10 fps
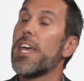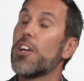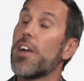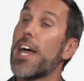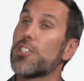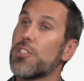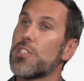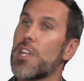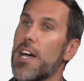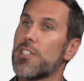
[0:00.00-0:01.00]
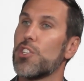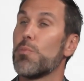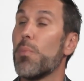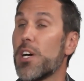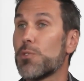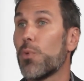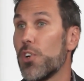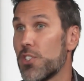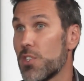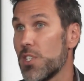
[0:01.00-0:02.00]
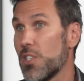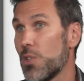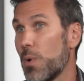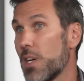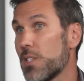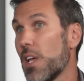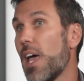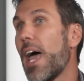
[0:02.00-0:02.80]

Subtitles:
International stocks look much more interesting to us,